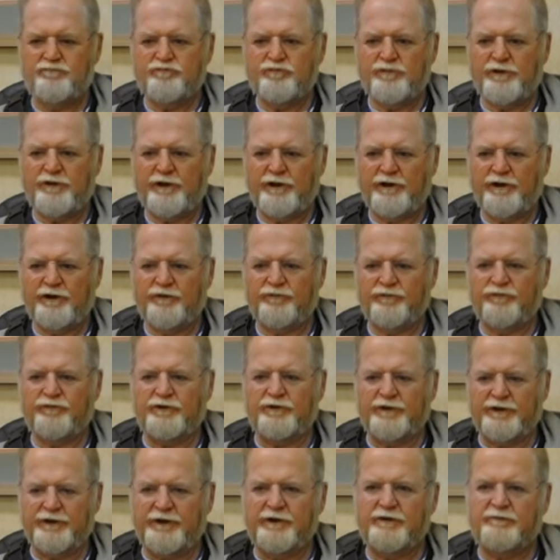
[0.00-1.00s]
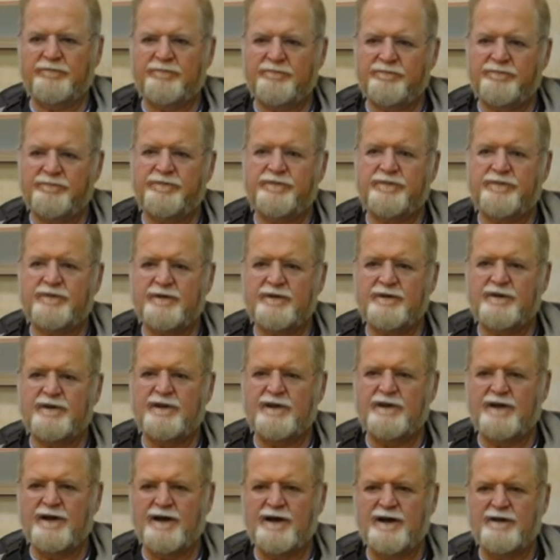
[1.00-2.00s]
Carefully.
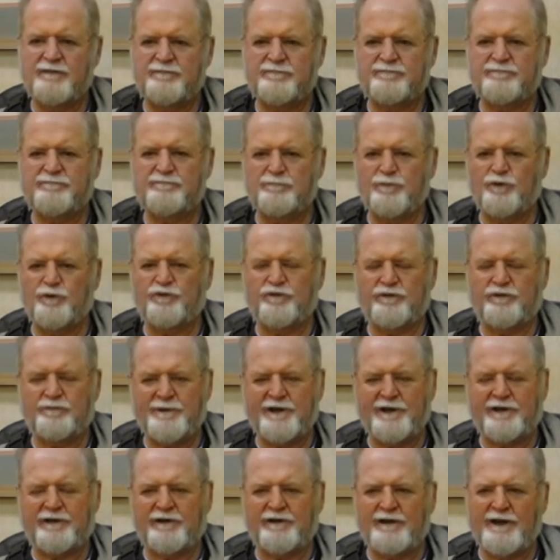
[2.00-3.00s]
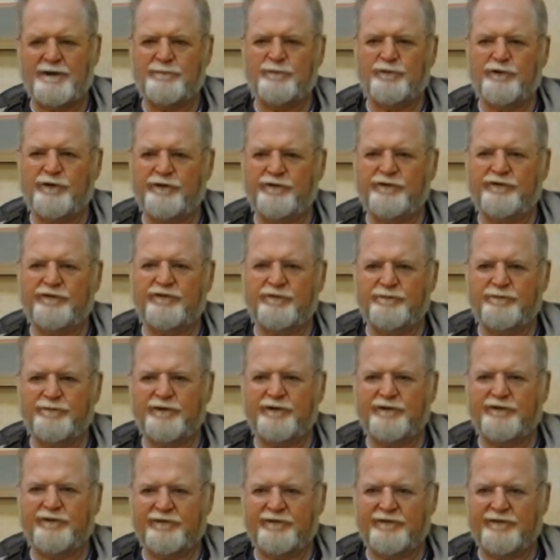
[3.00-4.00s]
Most of my collaborations have
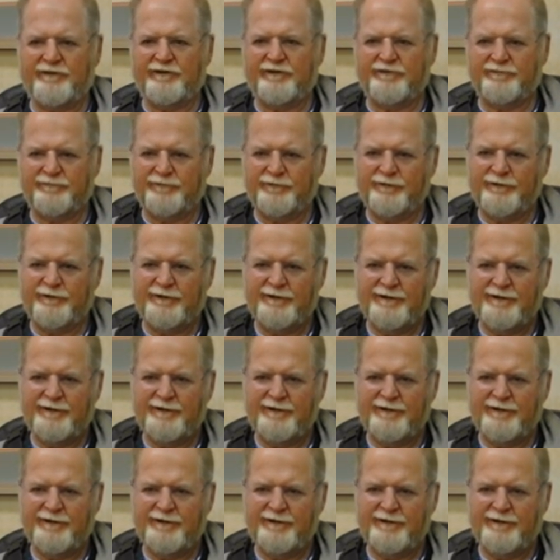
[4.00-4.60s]
been successful,